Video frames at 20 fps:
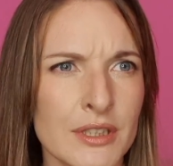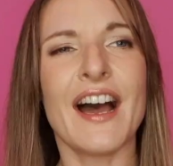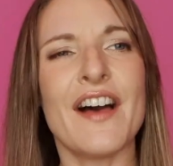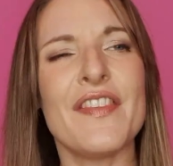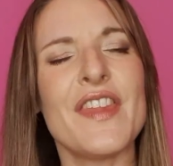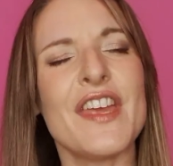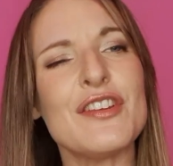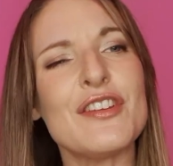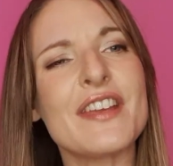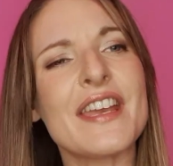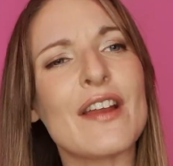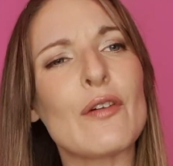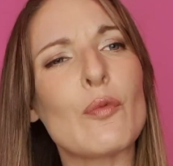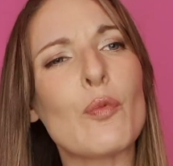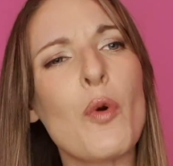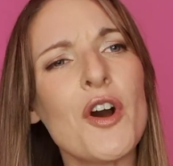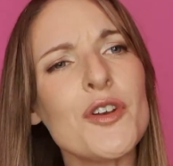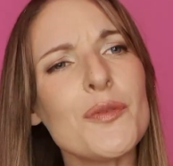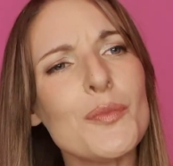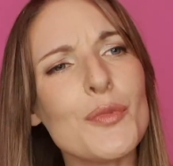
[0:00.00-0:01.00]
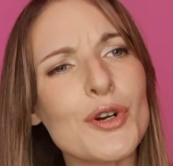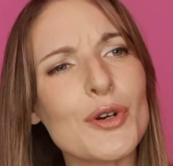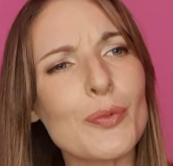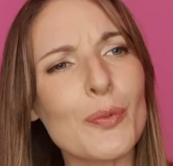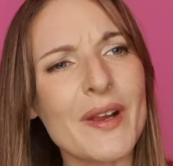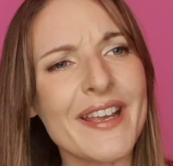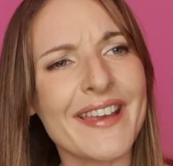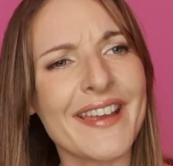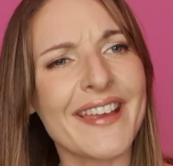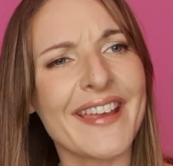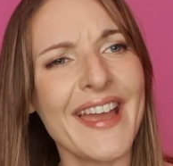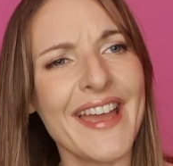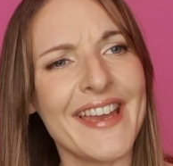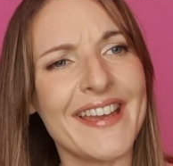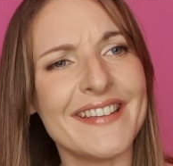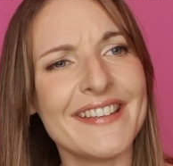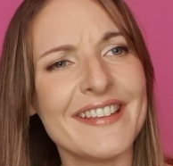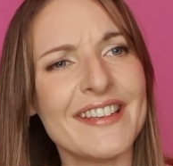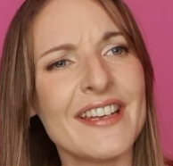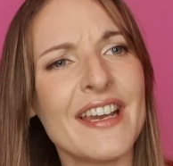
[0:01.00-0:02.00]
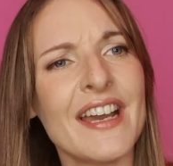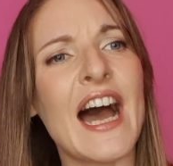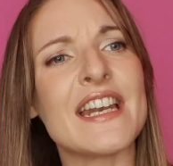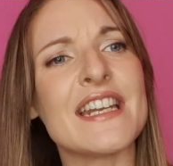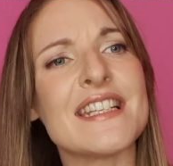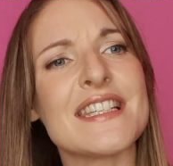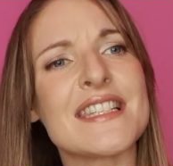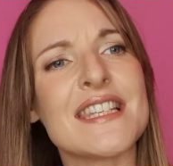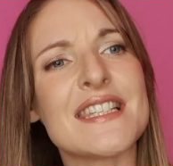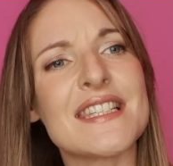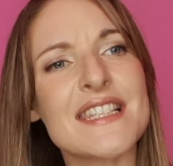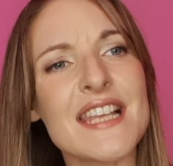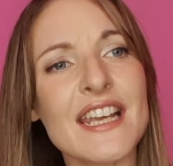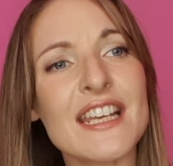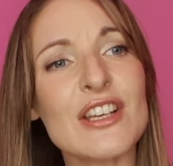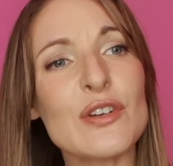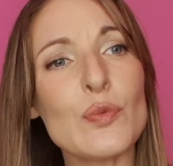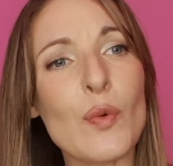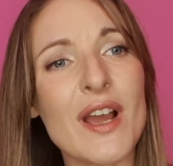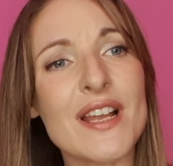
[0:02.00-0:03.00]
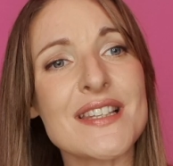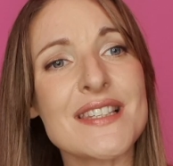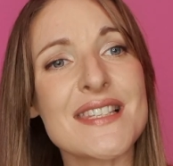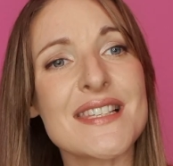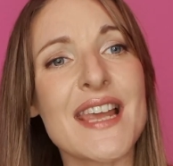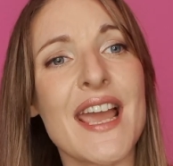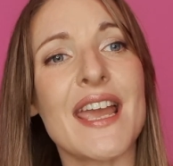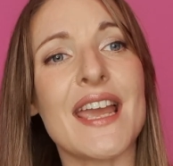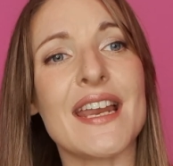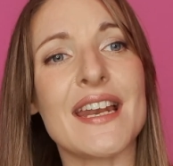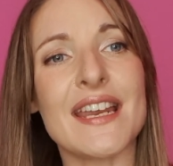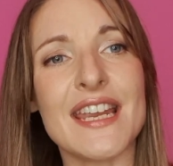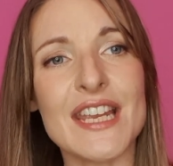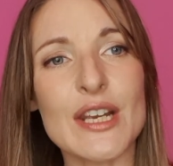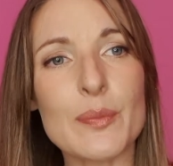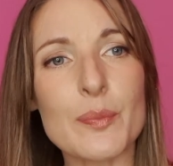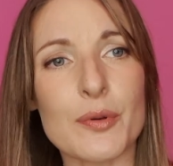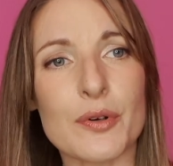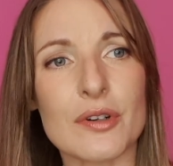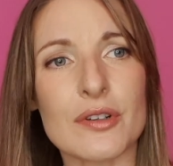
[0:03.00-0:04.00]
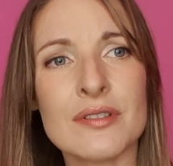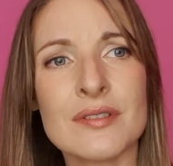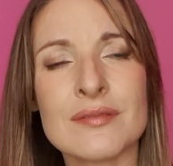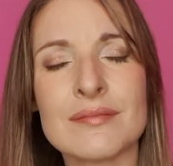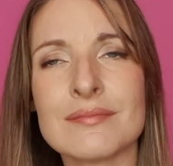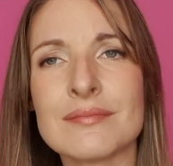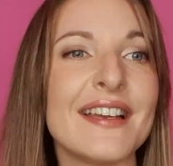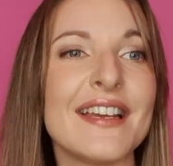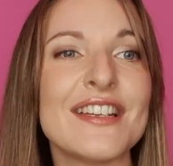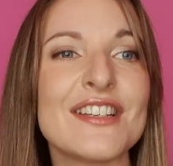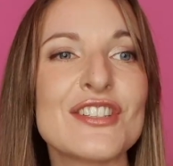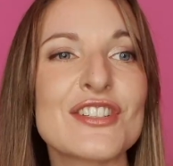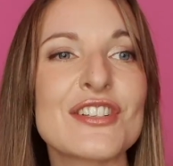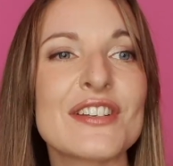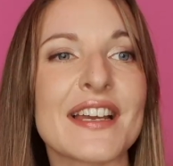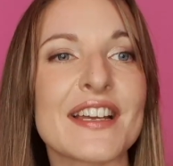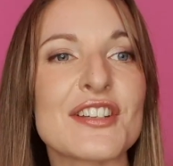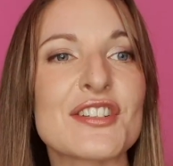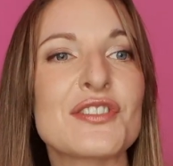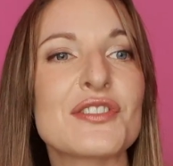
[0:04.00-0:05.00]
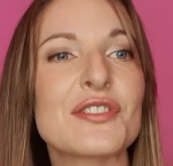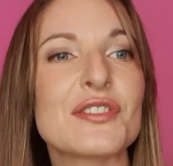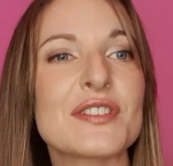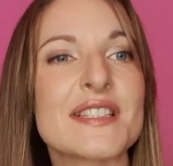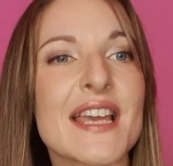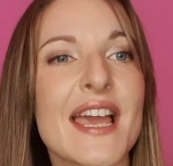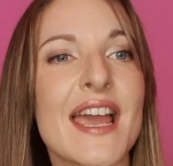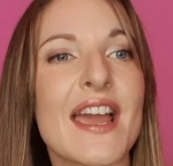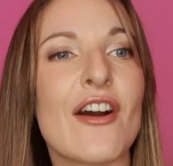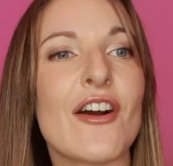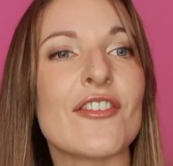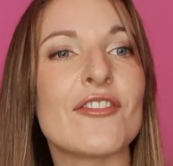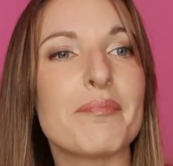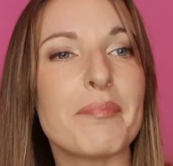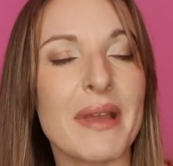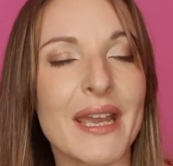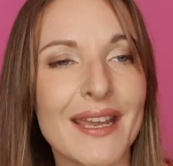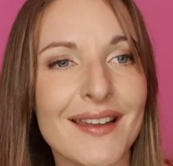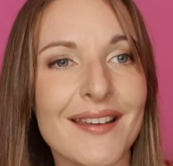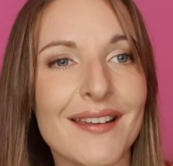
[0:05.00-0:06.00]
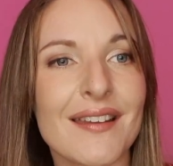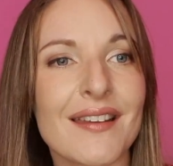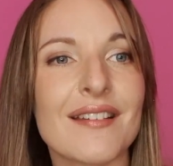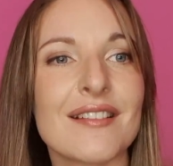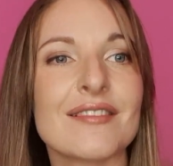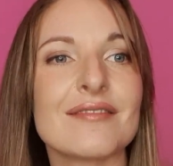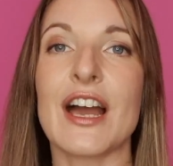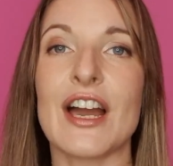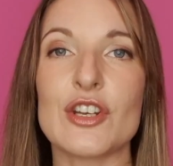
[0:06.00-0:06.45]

And then you get one more week again, and it's the second Wednesday in April, International Day of Pink.